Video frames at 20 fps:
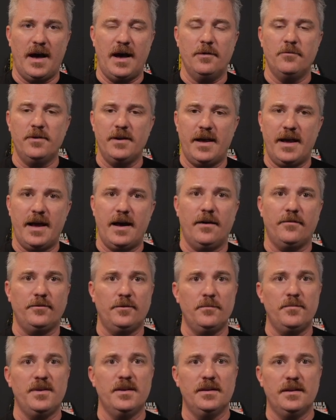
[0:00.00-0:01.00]
I would have
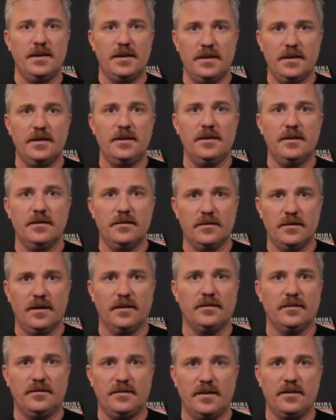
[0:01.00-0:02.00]
to be an idiot
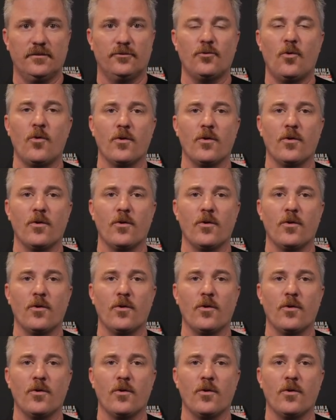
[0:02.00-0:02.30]
not to take this.